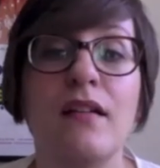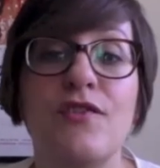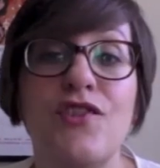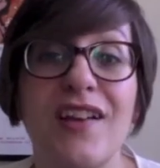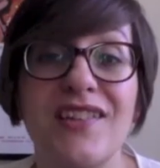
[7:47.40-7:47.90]

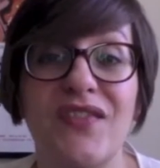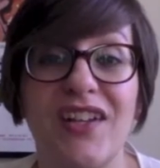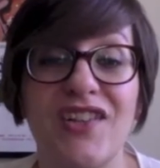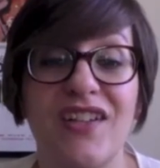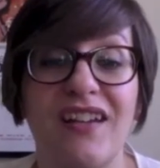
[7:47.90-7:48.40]
Just
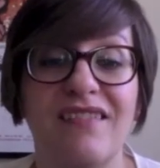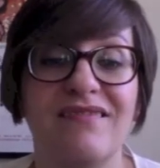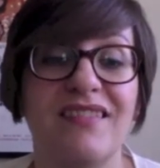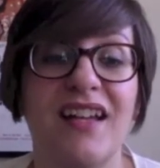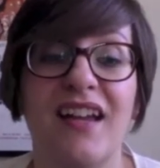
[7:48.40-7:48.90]
finished it,
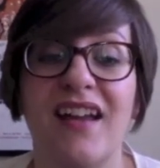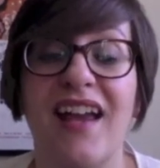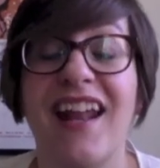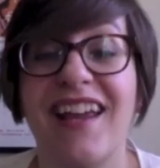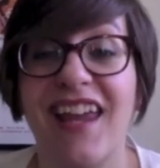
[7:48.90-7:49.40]

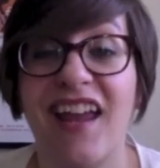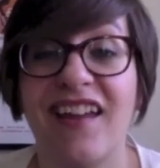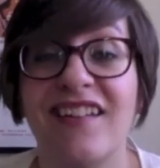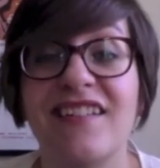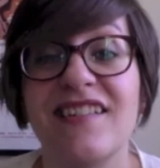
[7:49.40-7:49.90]
and I
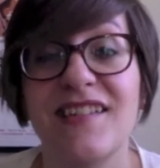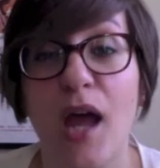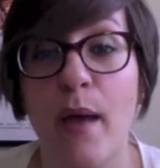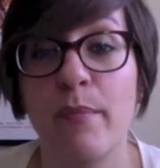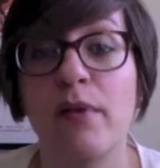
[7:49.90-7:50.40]
can't
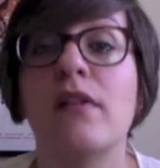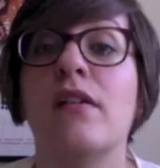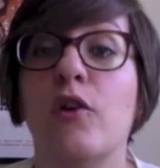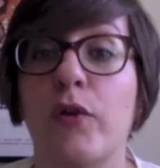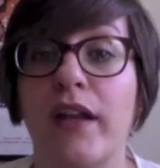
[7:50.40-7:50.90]
stop
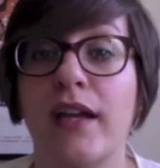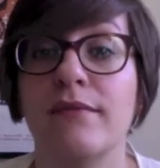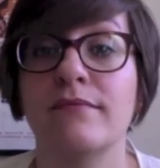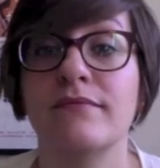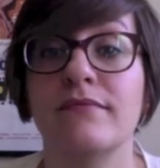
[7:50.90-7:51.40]
grinning.
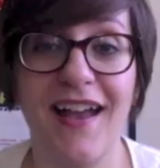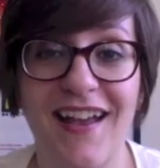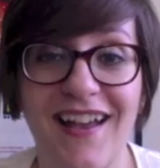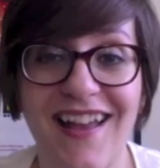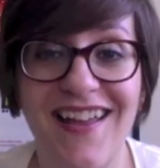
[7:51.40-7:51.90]

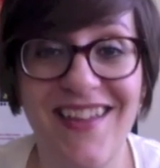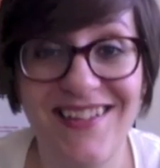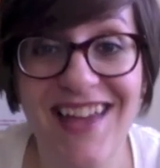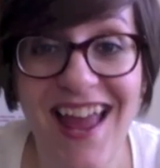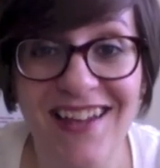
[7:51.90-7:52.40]
And then
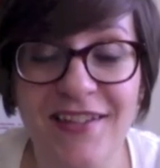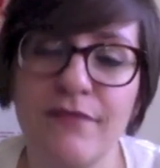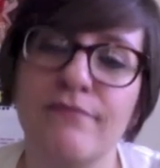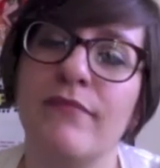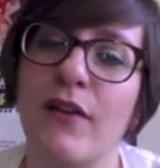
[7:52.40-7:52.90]
to end,
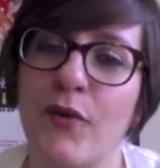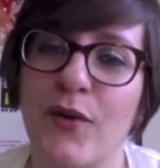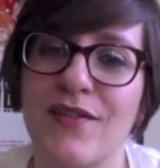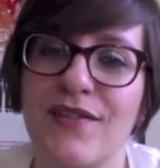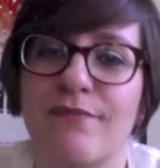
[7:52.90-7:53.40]
of
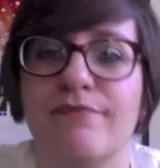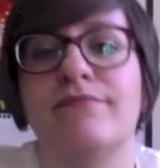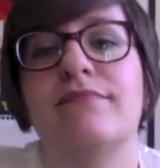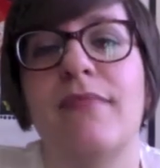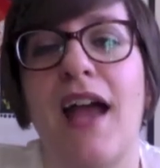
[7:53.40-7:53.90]
course,
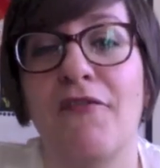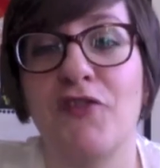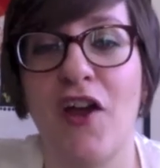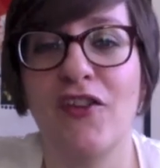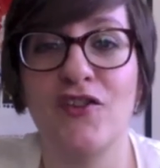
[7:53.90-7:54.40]

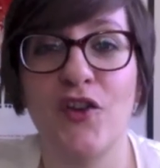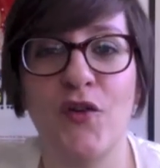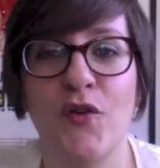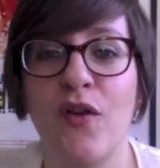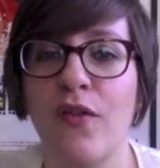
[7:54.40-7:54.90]
AfterEllen's
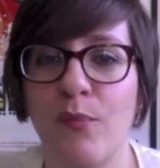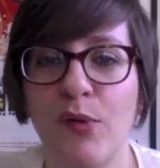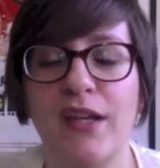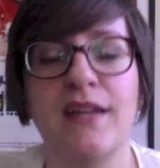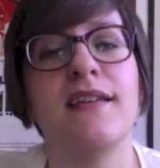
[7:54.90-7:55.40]
own, the
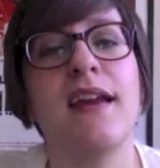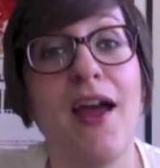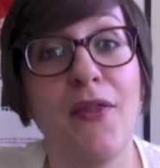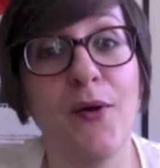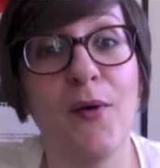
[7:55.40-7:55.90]
brilliant
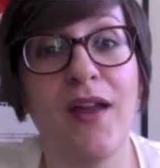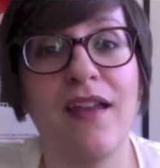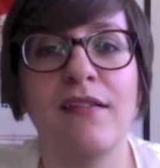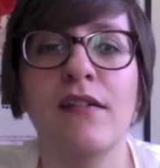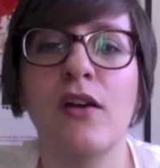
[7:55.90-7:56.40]
Heather
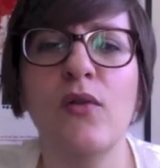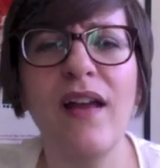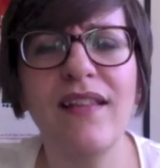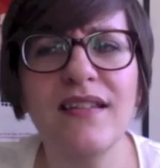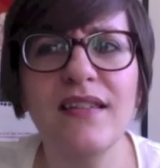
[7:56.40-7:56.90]
Hogan, who I
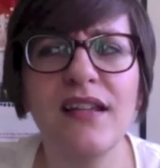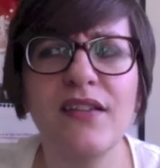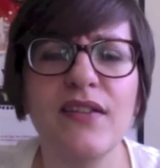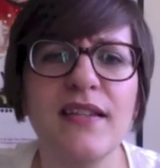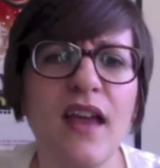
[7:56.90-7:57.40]
like to think of
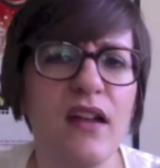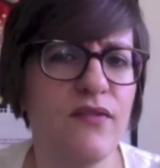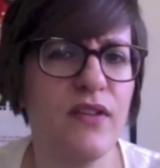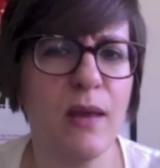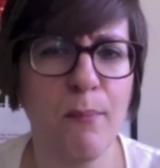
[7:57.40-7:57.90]
as kind of
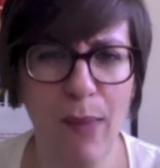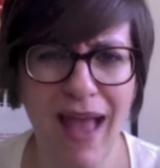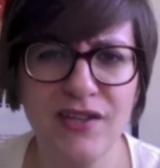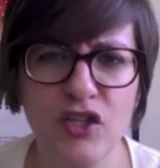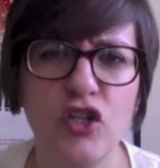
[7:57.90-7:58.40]
the
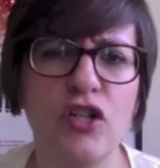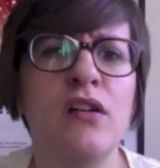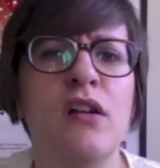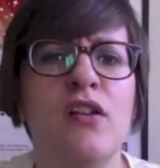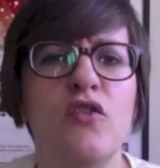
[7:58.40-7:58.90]
ambassador
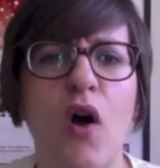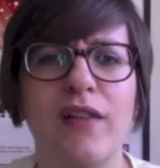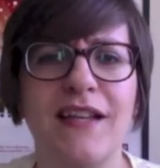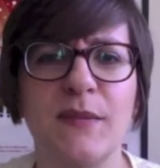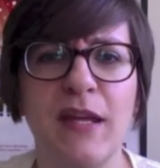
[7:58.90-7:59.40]
to all
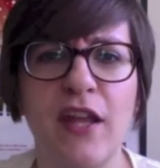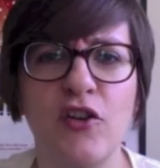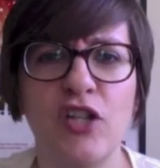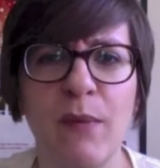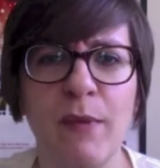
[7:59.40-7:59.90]
lesbian
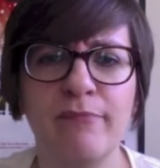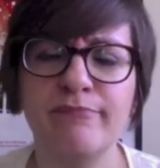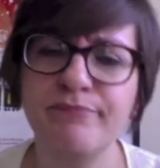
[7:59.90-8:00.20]
entertainment.